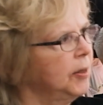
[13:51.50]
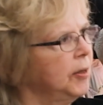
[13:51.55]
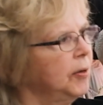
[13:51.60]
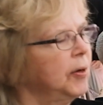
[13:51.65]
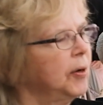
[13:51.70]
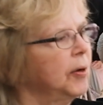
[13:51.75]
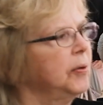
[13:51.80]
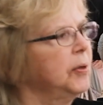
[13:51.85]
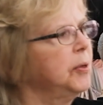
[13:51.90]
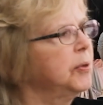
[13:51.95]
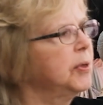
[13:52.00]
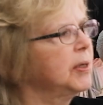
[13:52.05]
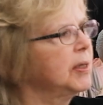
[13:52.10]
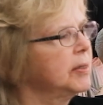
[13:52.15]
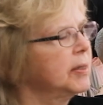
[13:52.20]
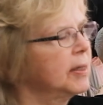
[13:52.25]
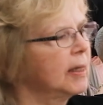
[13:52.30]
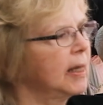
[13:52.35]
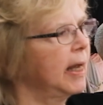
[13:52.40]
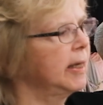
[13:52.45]
You know, you
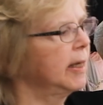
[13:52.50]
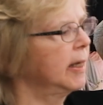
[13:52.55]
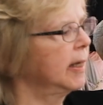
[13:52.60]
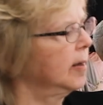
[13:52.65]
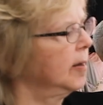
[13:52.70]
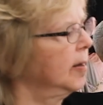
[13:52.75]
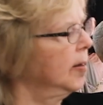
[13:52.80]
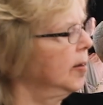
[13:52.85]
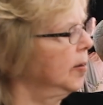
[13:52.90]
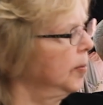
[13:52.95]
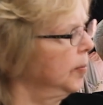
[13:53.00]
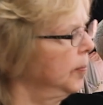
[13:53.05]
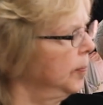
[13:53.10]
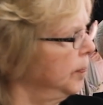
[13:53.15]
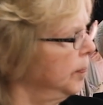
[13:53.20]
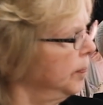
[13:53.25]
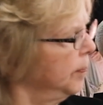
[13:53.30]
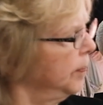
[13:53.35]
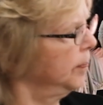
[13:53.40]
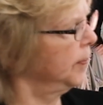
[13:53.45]
can, like,
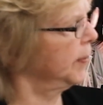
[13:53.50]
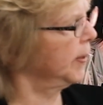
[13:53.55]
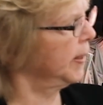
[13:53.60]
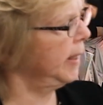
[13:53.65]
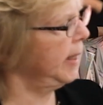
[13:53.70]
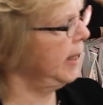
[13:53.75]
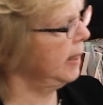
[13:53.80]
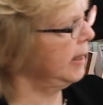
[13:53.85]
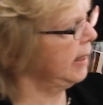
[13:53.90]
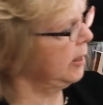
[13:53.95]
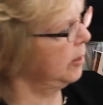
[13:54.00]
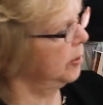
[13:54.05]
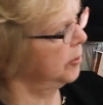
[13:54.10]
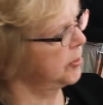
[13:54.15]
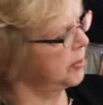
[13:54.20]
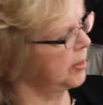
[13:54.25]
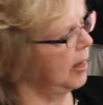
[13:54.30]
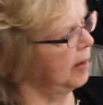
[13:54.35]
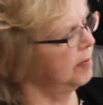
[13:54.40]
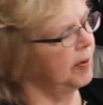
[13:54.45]
Keely
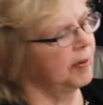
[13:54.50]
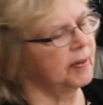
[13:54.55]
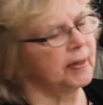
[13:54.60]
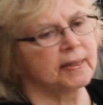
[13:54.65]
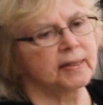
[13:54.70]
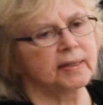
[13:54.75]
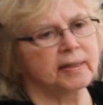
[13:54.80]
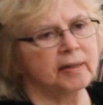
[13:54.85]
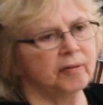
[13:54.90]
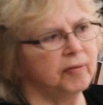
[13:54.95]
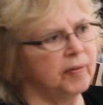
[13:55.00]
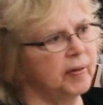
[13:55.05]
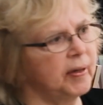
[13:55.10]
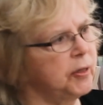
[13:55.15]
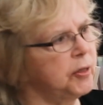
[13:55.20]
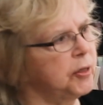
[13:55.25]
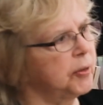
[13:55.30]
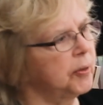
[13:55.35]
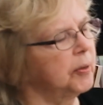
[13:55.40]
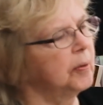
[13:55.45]
goes off on this
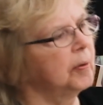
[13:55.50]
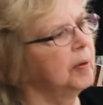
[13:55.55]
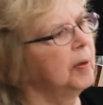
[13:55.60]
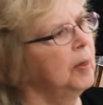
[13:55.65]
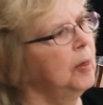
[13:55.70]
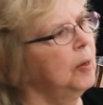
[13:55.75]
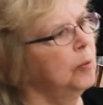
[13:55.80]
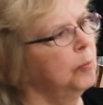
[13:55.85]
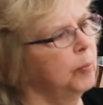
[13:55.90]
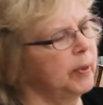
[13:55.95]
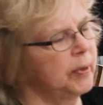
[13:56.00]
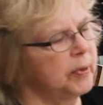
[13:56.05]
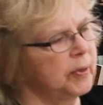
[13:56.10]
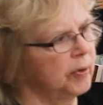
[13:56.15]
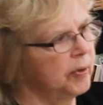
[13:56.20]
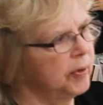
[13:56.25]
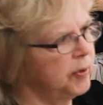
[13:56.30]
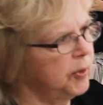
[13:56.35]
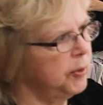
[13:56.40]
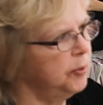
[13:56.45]
adventure with
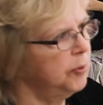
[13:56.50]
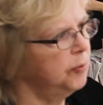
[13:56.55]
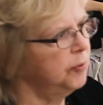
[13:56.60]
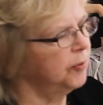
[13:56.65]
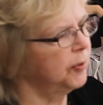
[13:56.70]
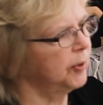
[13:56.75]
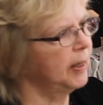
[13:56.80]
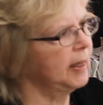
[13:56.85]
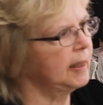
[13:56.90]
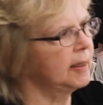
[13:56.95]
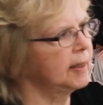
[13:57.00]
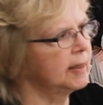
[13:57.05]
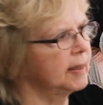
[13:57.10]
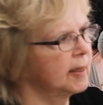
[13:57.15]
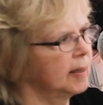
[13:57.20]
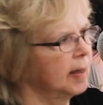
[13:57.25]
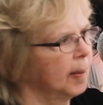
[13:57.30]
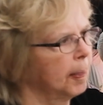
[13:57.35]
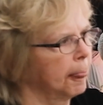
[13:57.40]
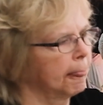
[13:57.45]
her two friends,
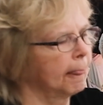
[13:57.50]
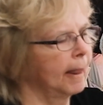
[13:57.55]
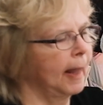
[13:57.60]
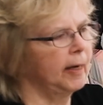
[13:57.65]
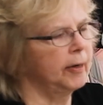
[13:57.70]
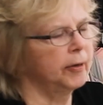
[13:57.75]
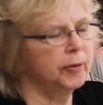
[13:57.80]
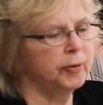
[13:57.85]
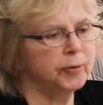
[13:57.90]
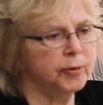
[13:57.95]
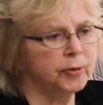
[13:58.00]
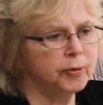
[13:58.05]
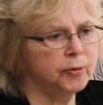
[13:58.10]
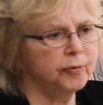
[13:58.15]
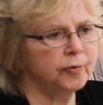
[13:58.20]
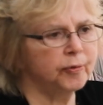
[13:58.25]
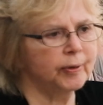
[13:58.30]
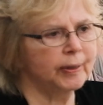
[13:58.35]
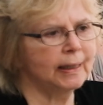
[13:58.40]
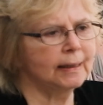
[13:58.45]
and her two
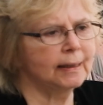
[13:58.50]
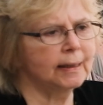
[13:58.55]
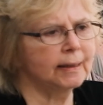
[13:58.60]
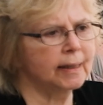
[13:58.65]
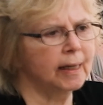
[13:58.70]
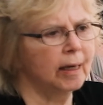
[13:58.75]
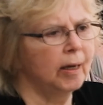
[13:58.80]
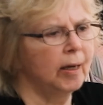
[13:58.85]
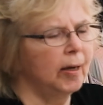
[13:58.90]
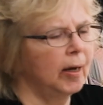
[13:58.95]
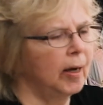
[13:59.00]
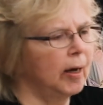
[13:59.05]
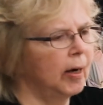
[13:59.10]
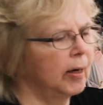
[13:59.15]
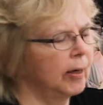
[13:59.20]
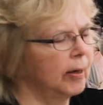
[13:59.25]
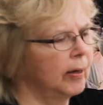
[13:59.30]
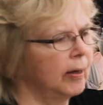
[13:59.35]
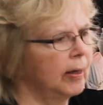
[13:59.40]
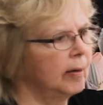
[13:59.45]
friends
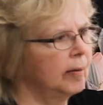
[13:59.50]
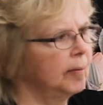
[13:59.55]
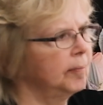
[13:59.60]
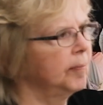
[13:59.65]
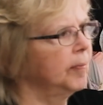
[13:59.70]
are a